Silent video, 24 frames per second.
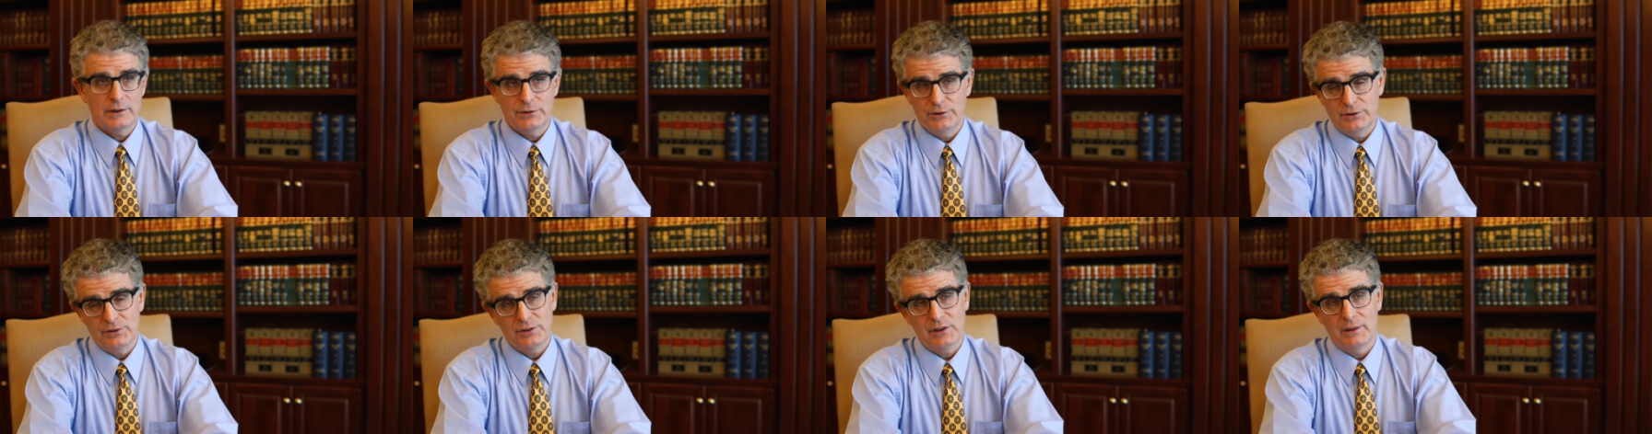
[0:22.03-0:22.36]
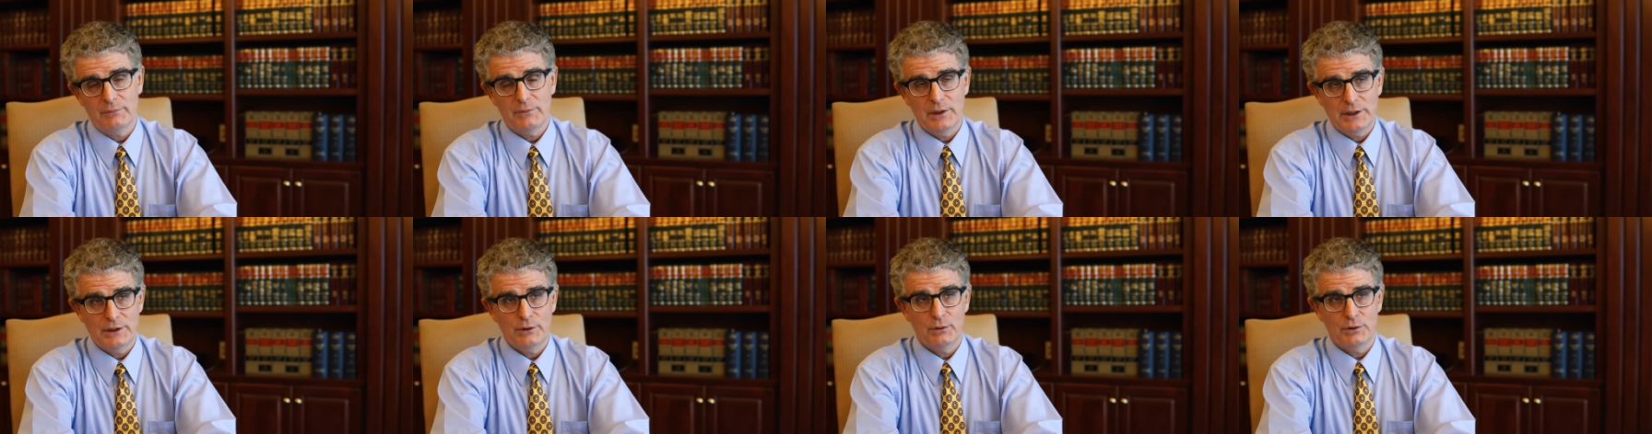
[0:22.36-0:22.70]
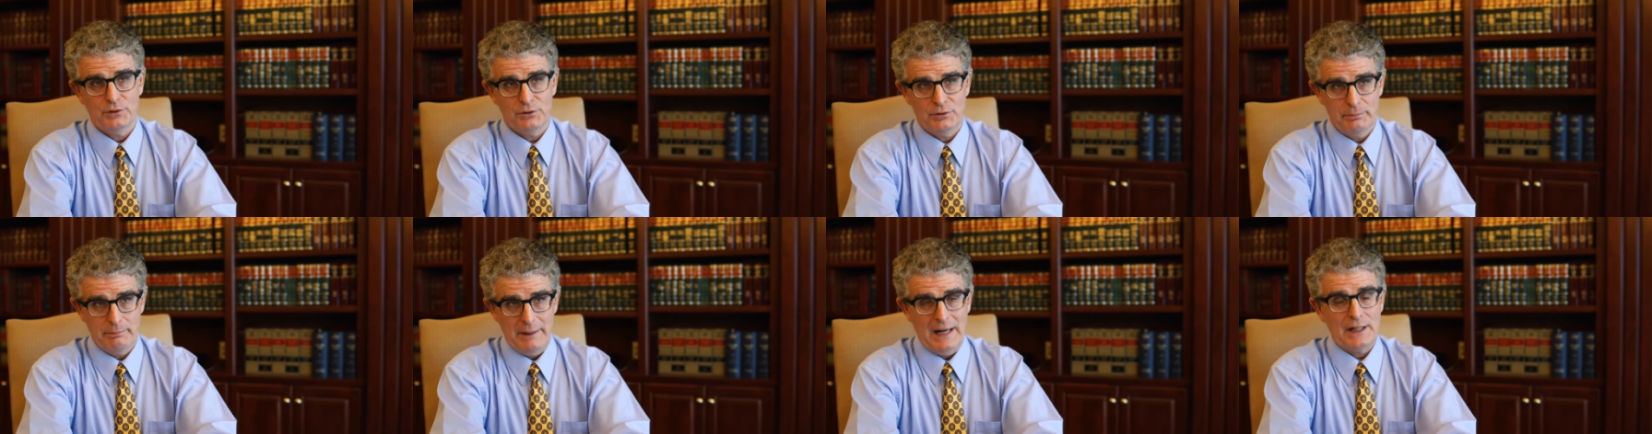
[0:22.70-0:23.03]
This is something you
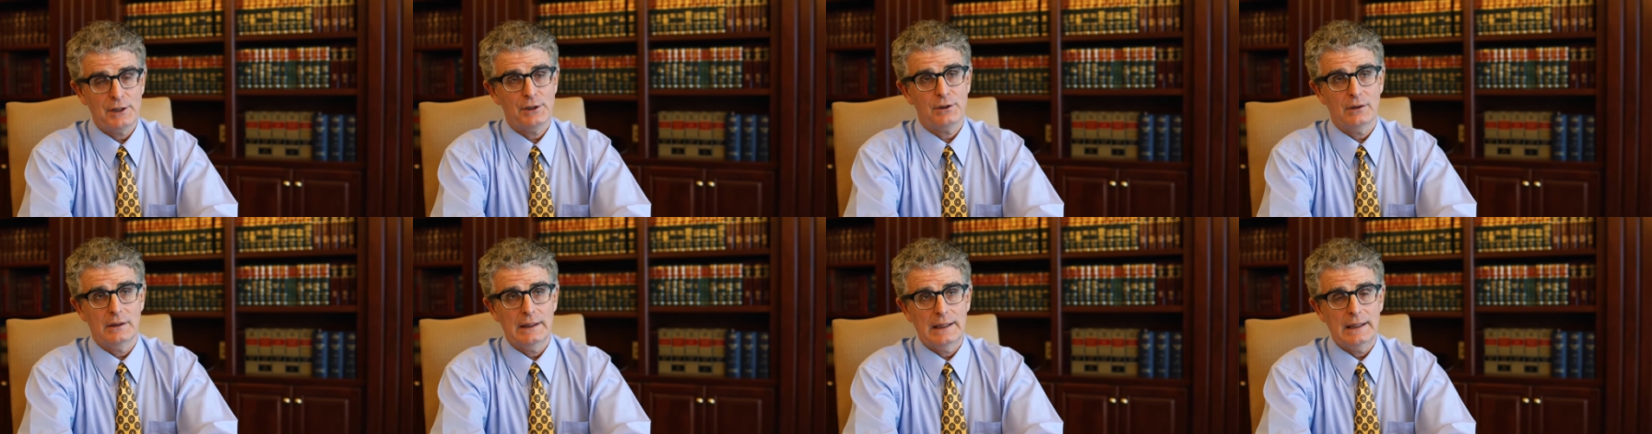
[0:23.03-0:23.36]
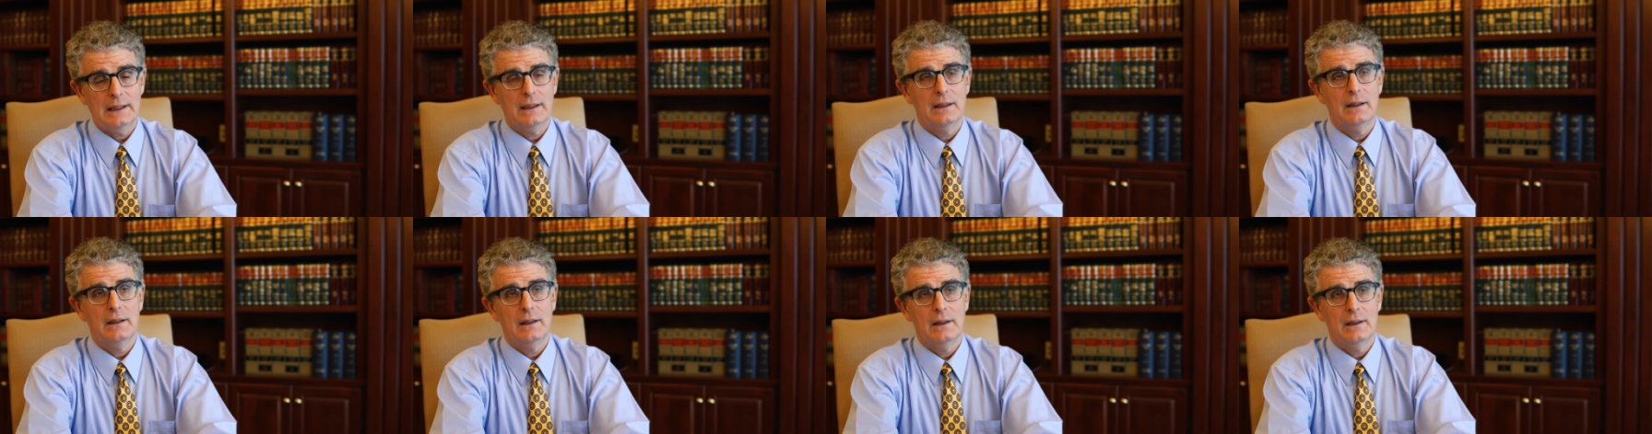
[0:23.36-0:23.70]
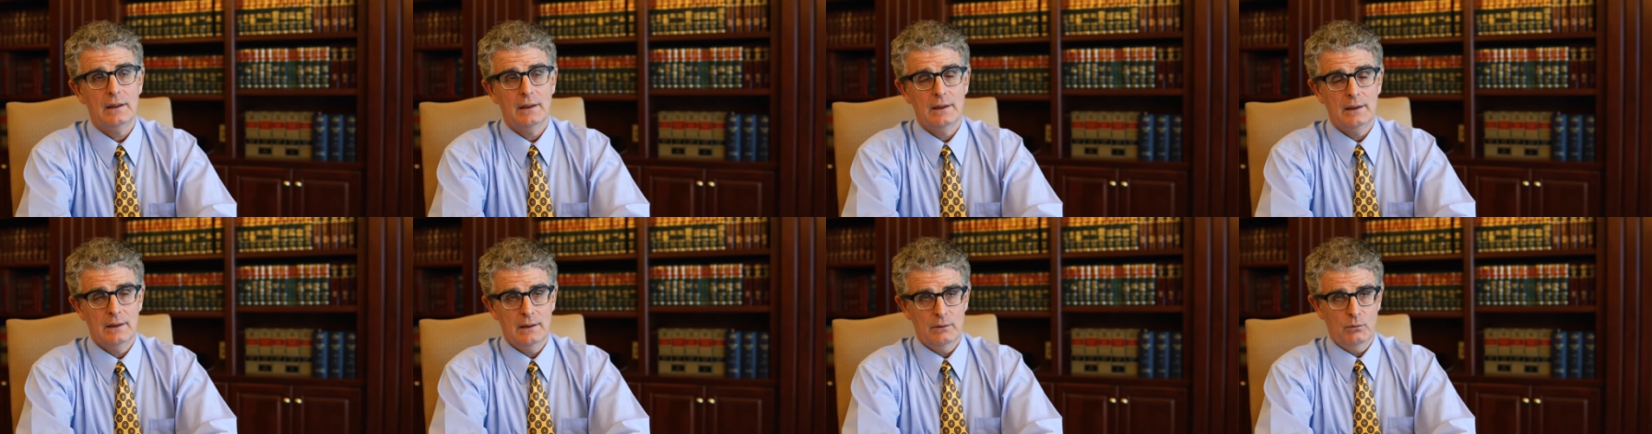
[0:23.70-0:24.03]
especially
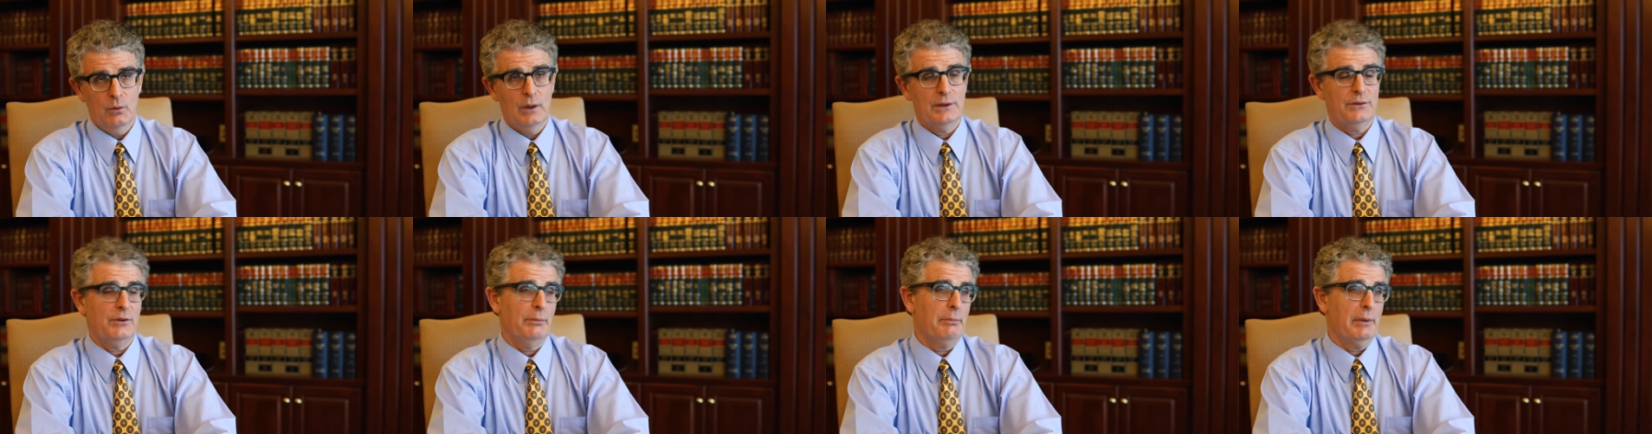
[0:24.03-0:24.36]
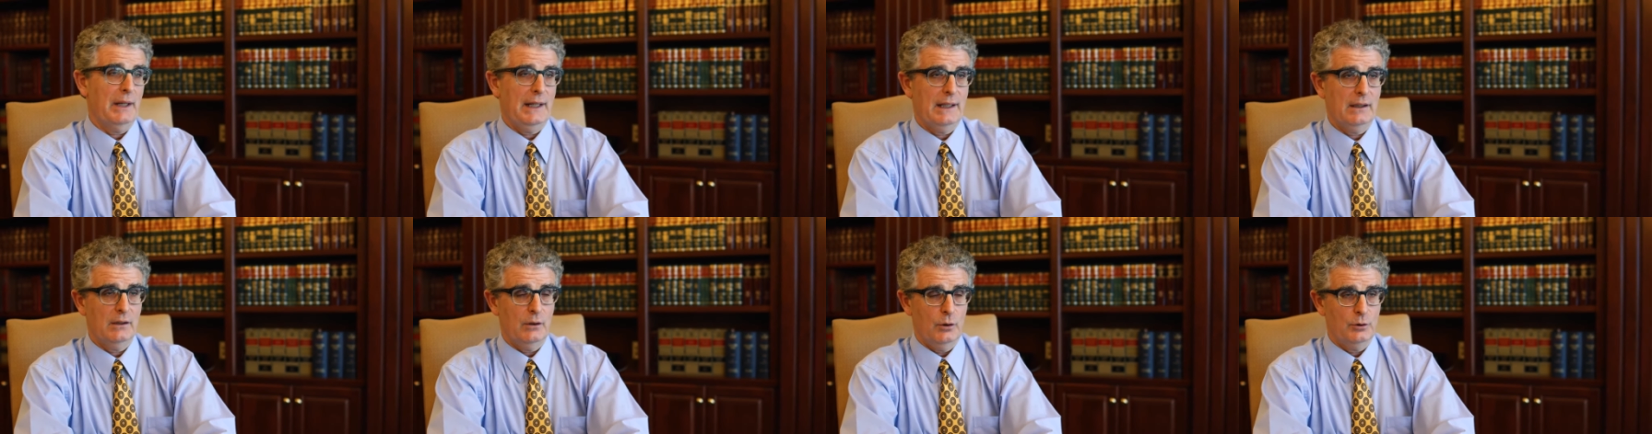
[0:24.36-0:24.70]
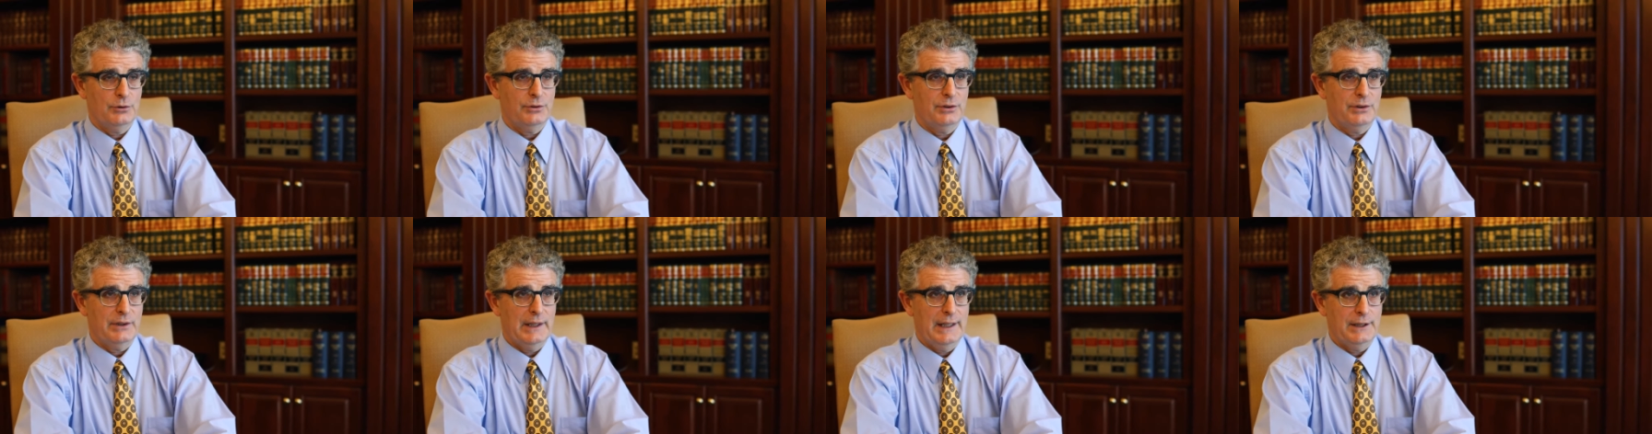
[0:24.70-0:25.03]
want to pay
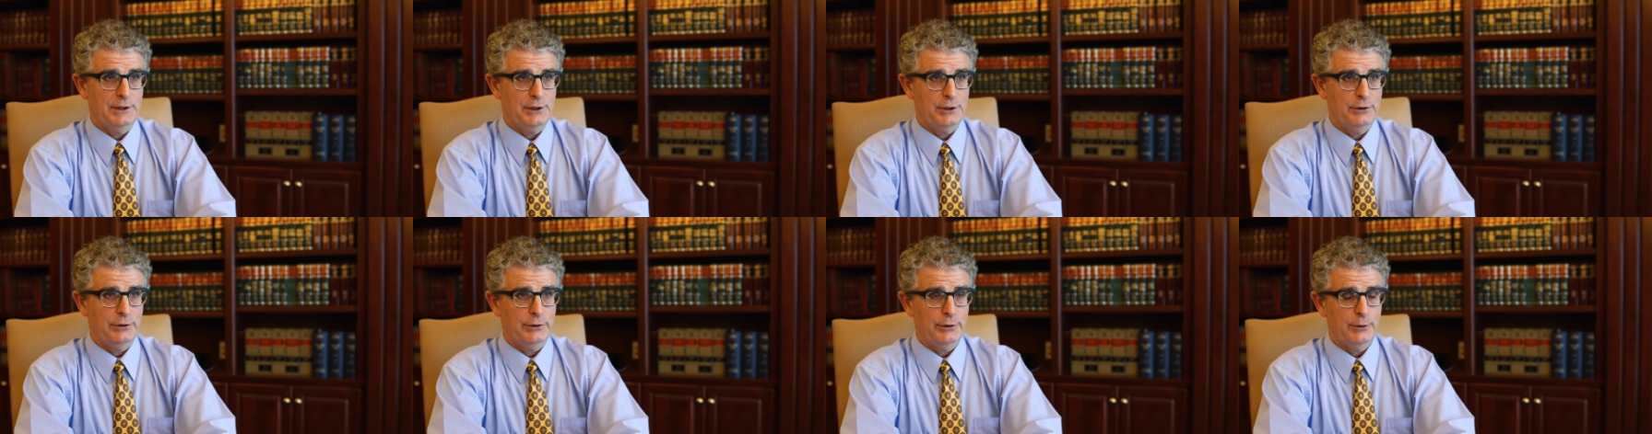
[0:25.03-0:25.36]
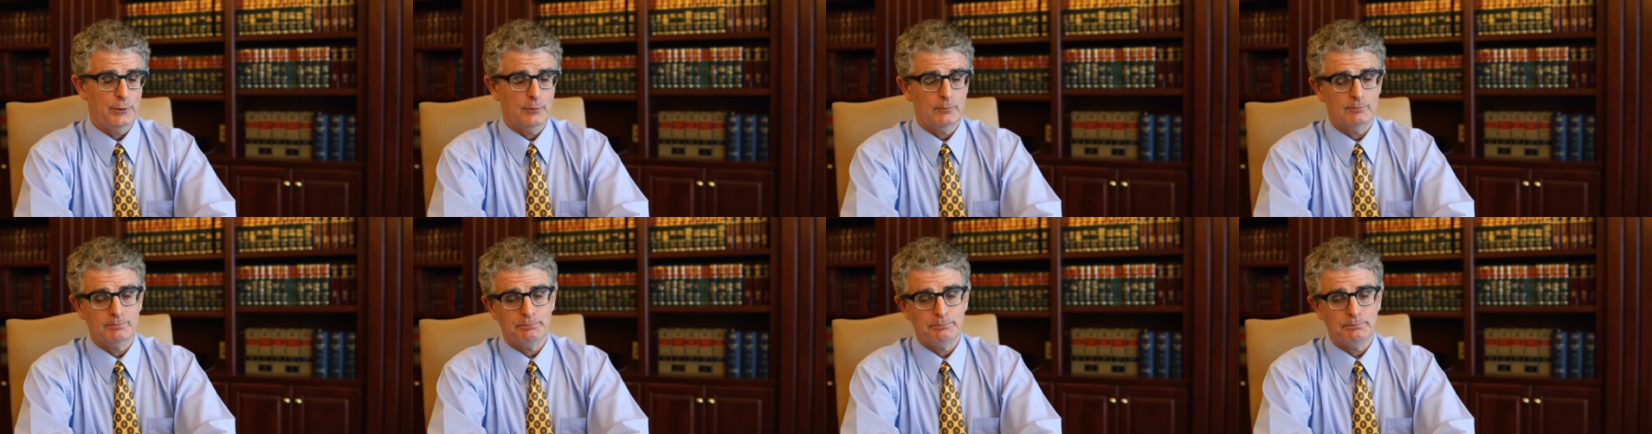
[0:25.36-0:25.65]
close attention to.